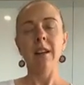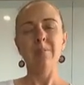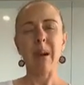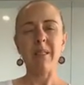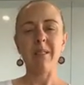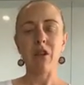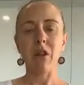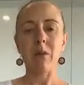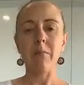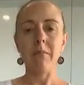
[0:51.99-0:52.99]
But
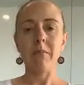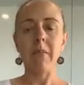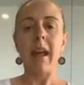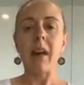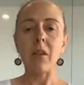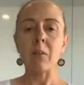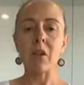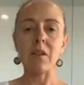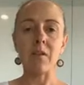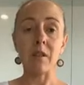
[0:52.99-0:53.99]
now that
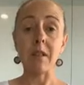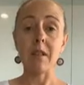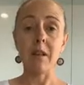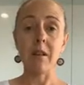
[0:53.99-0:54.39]
most of us